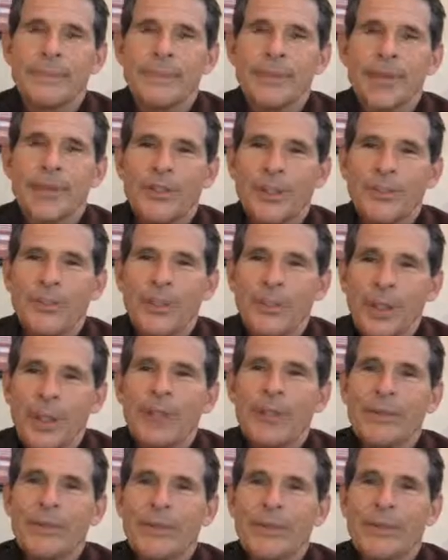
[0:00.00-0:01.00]
I talked to a
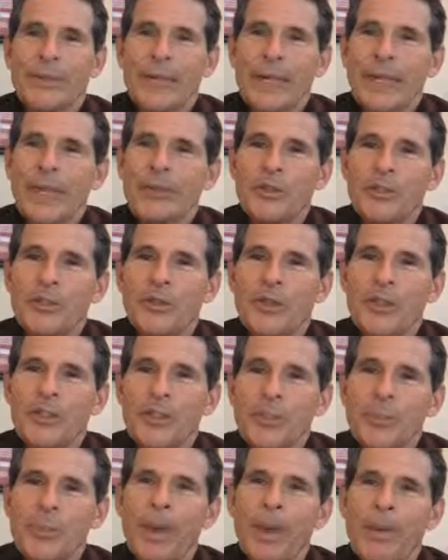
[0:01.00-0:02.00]
relative today who's
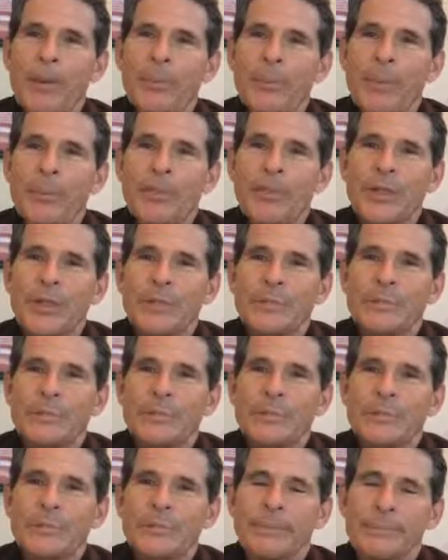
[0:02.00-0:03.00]
facing bankruptcy.
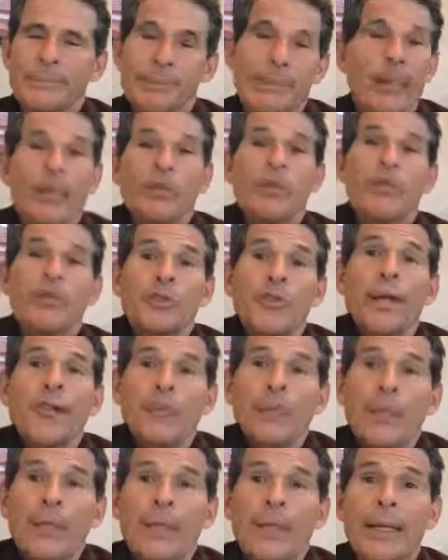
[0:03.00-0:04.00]
May lose
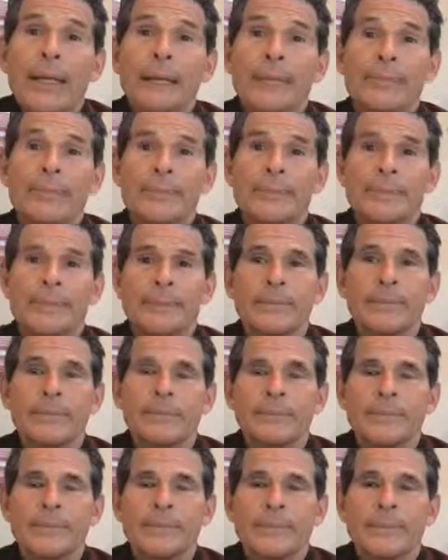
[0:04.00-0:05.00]
everything.
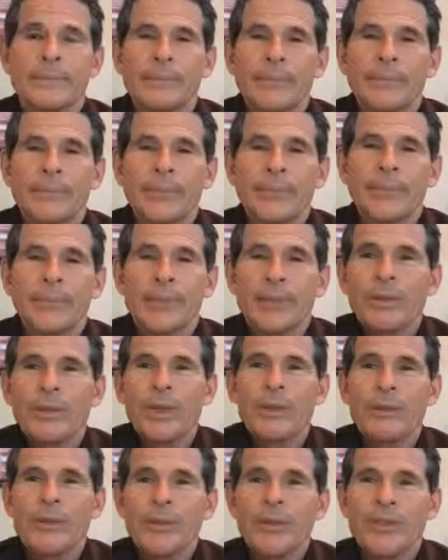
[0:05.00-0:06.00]

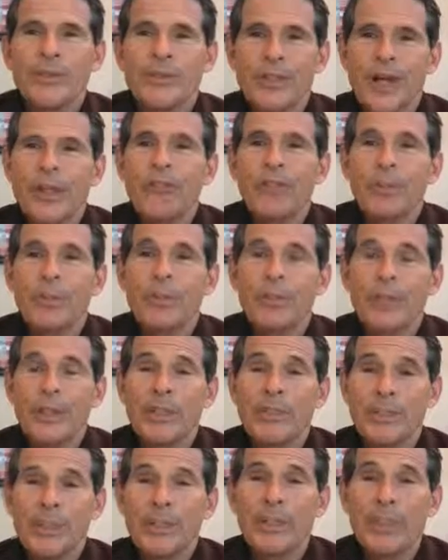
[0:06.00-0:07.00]
Sometimes fear is helpful
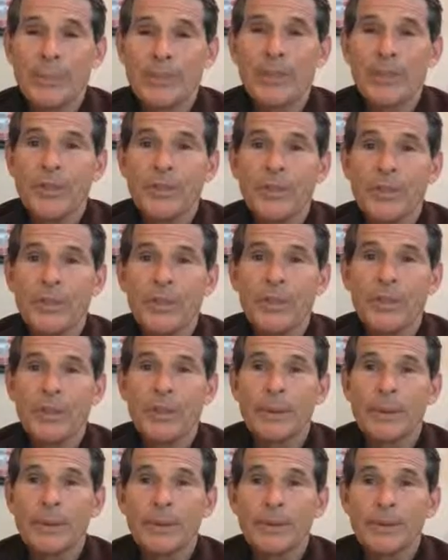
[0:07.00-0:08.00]
because it keeps us from
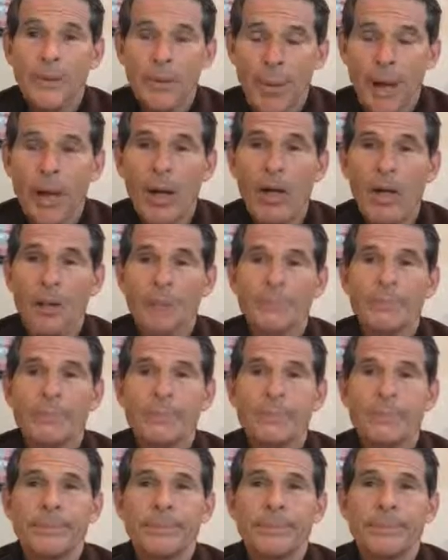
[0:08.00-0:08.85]
harm.